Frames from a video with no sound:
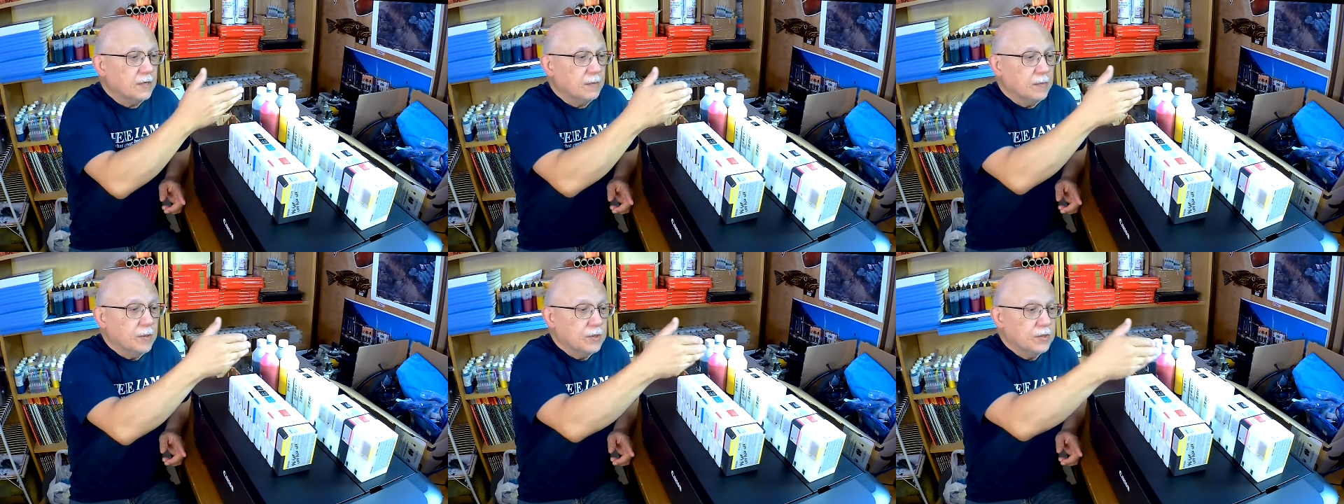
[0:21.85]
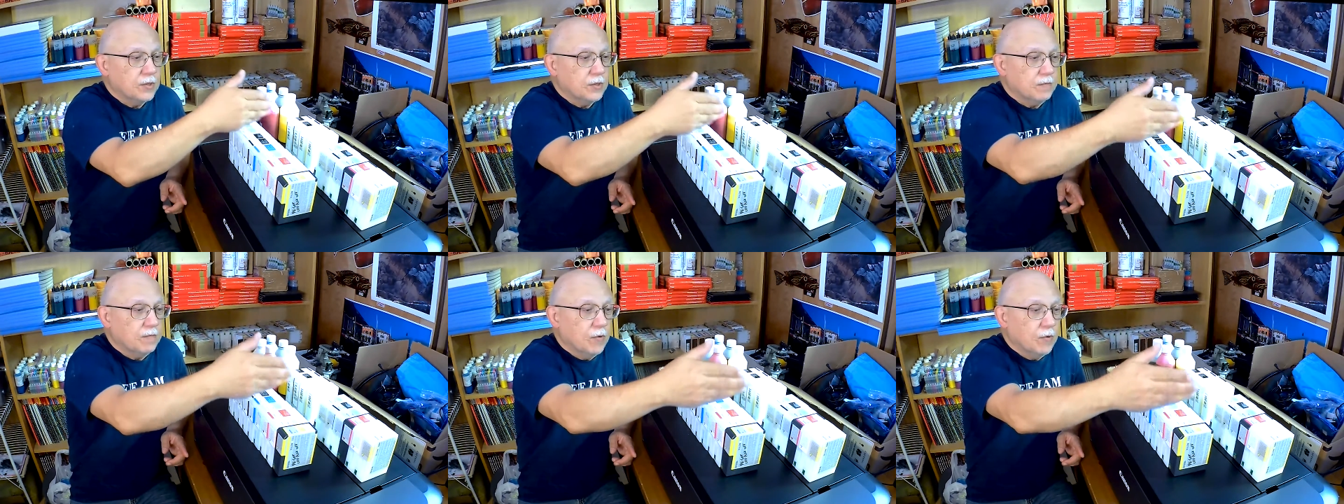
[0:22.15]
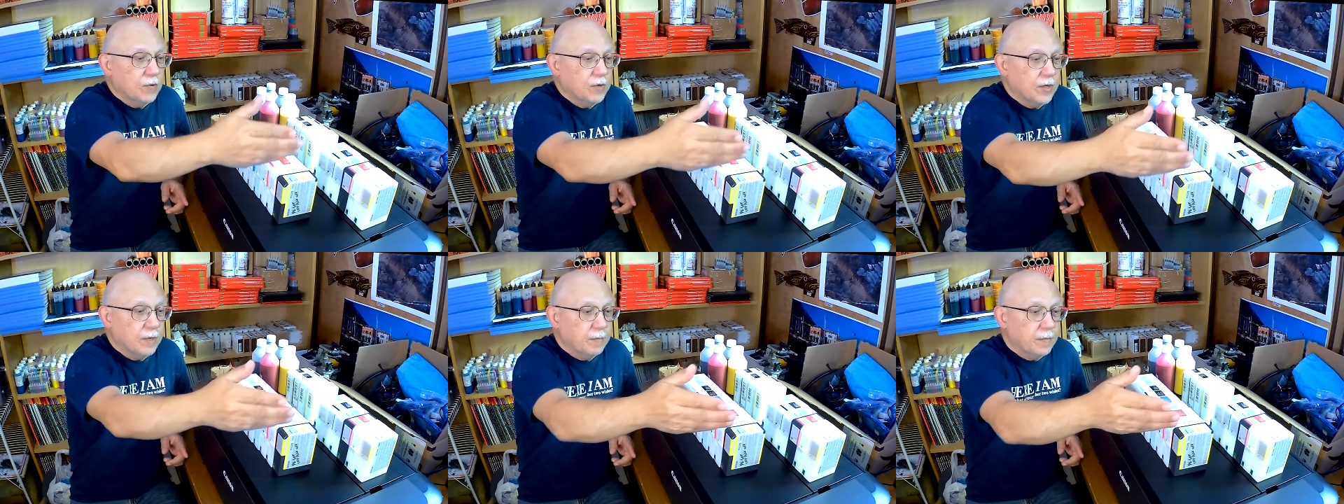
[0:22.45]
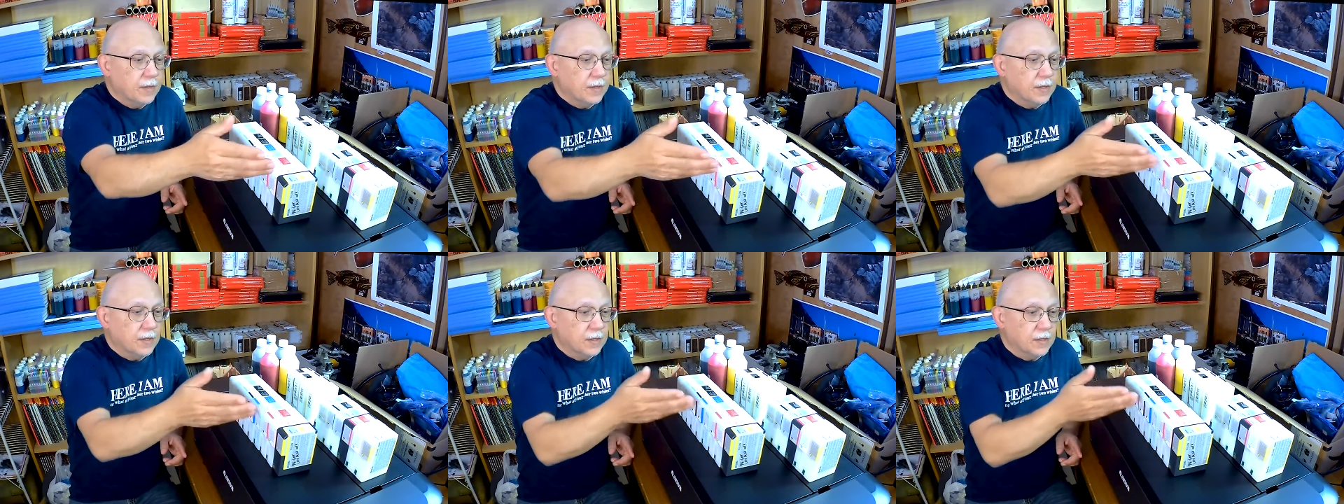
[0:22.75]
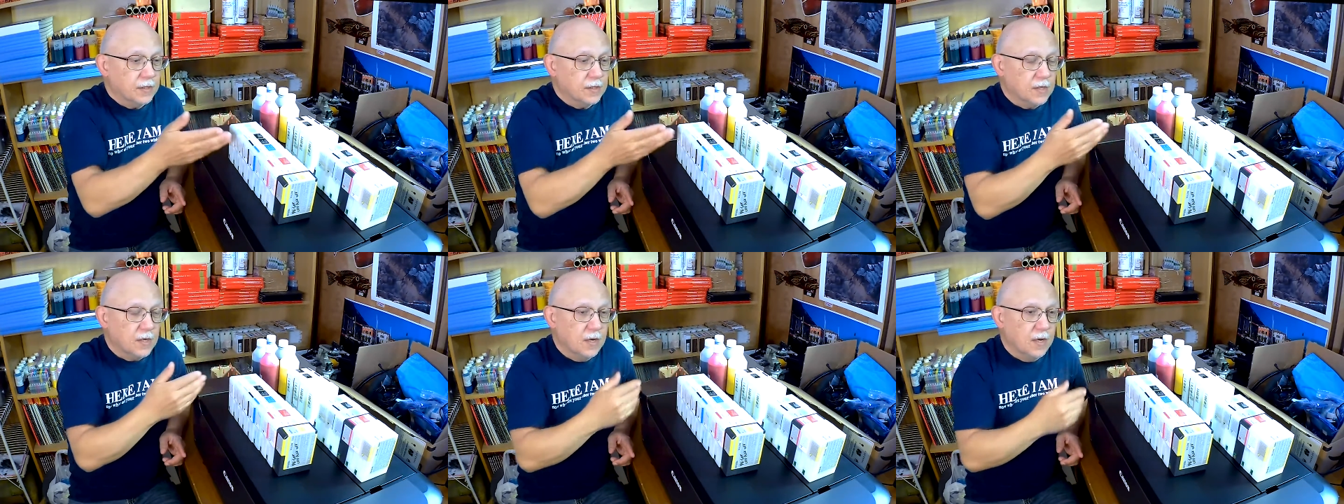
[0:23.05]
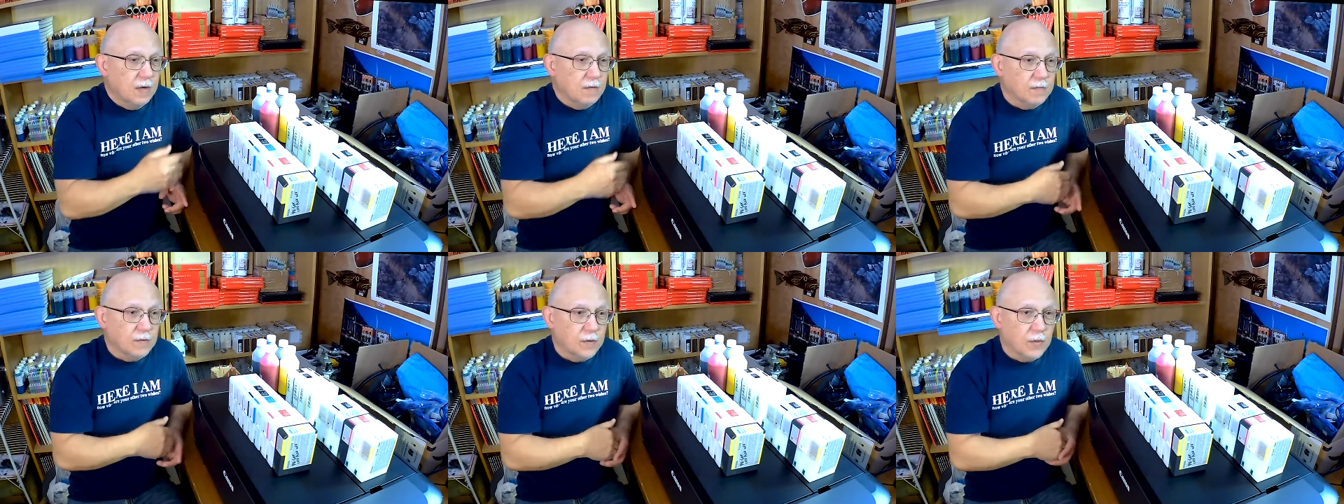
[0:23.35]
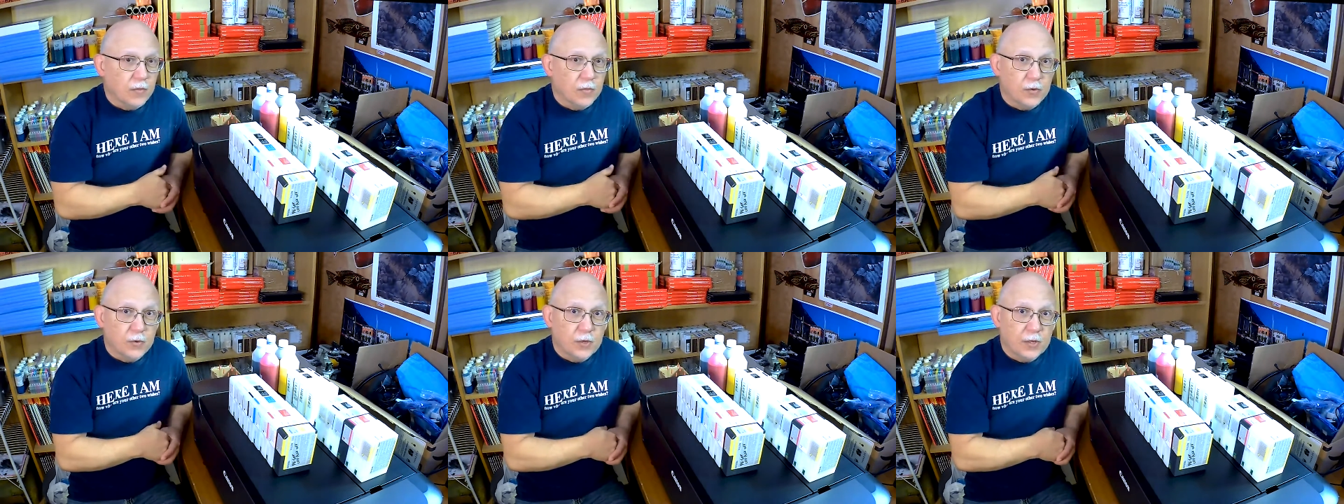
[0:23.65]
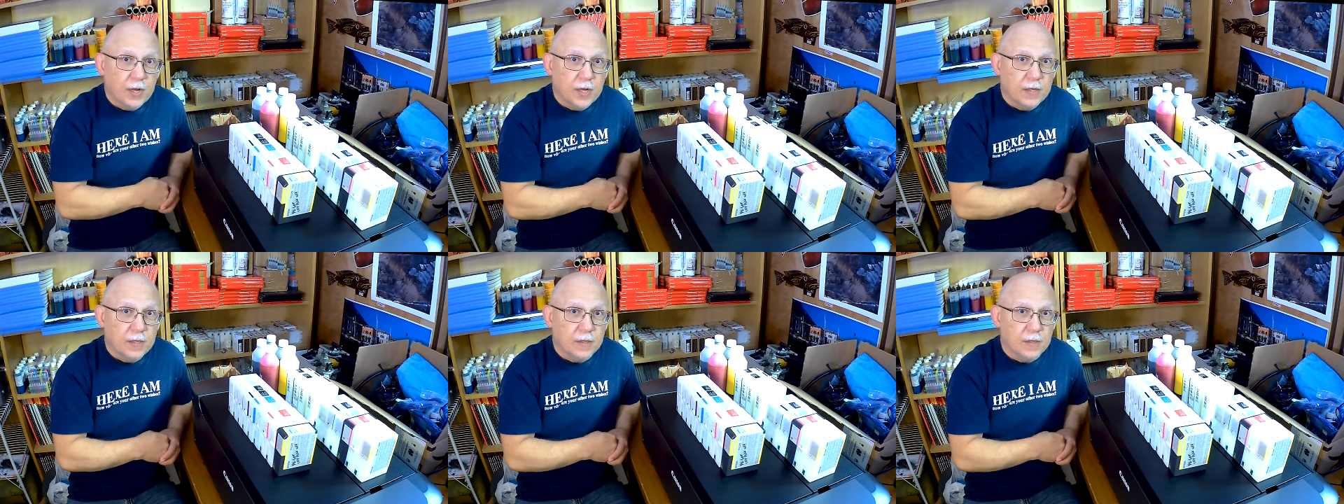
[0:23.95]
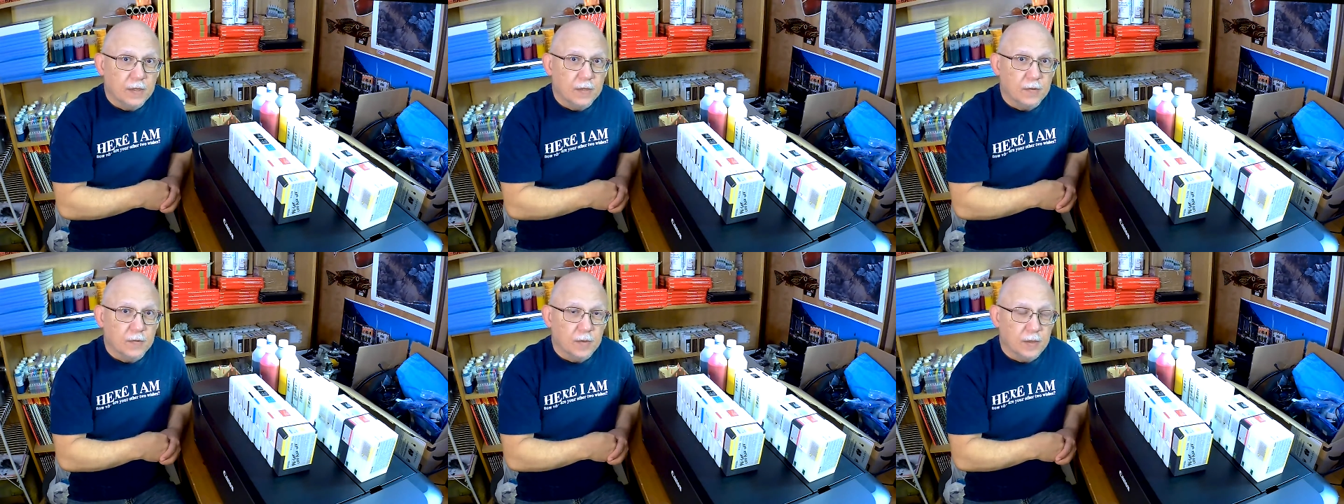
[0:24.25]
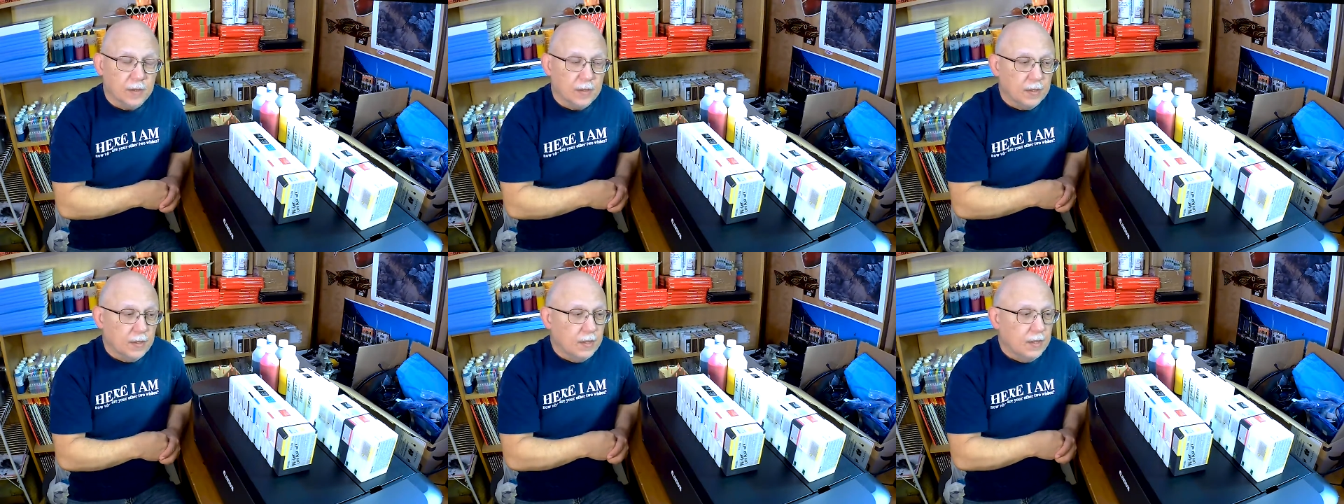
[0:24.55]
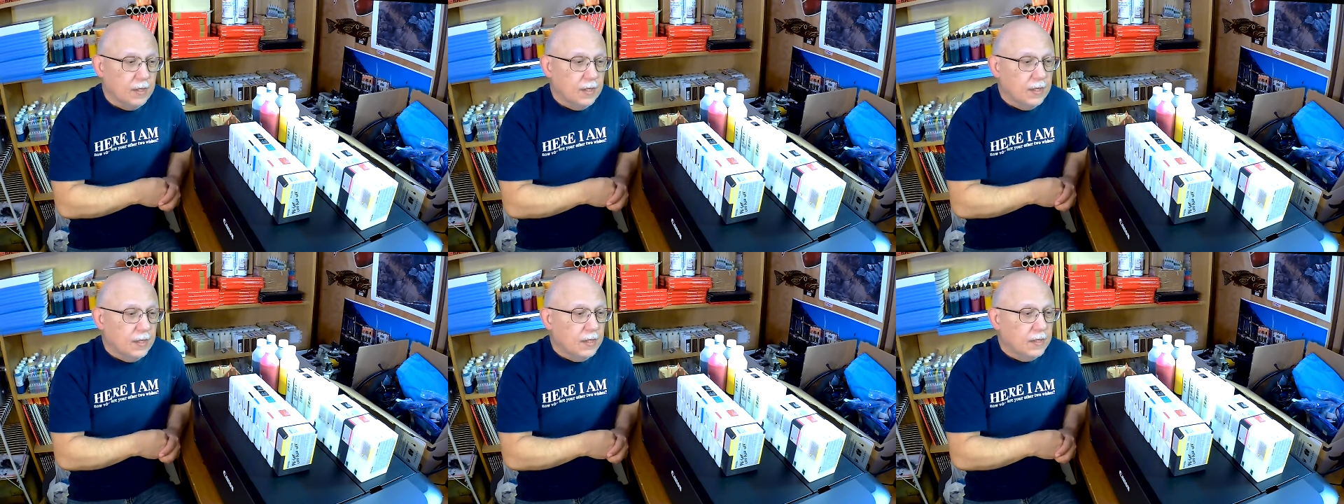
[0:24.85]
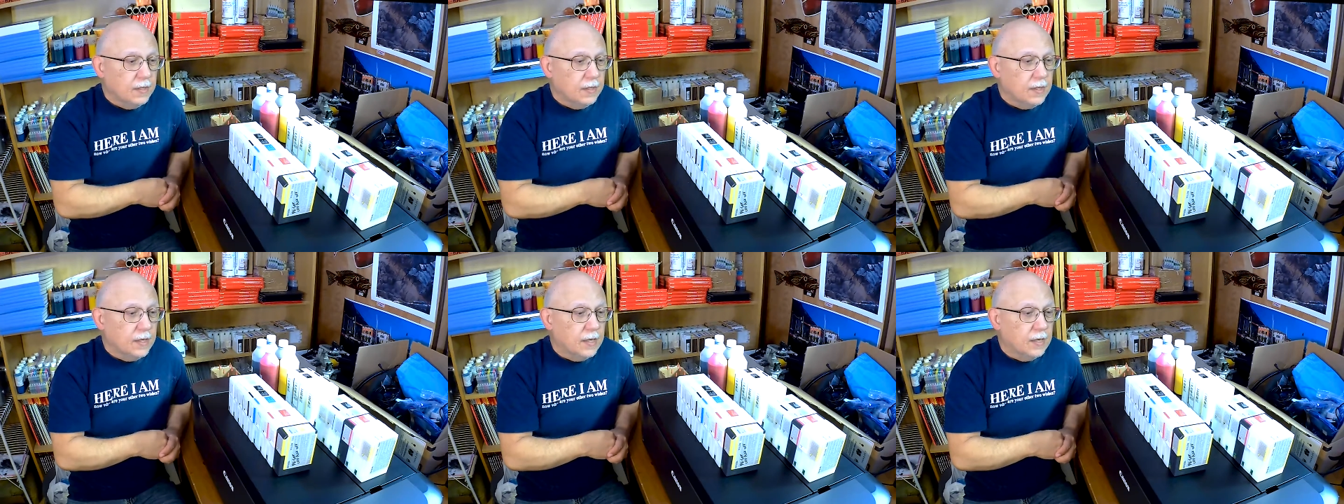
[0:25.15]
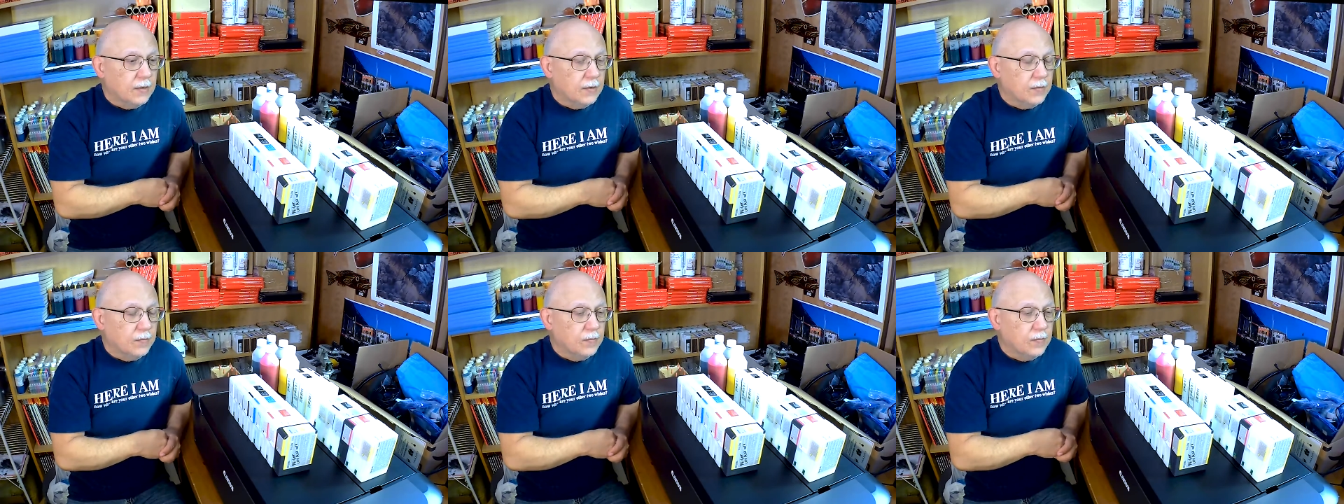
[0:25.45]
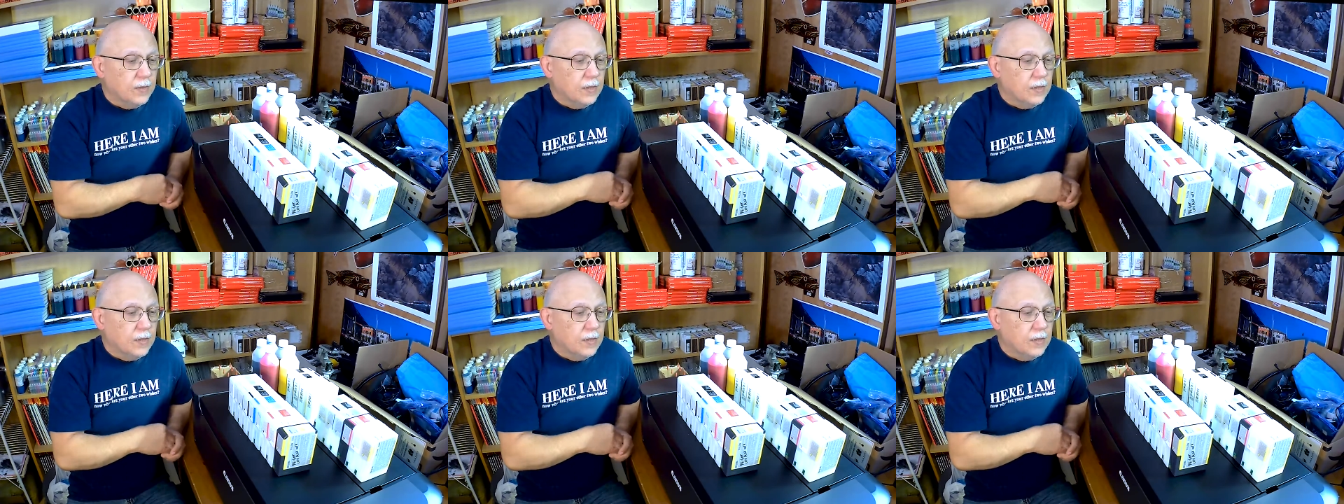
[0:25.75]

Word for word: a bunch of OEM cards for the 3800. Now,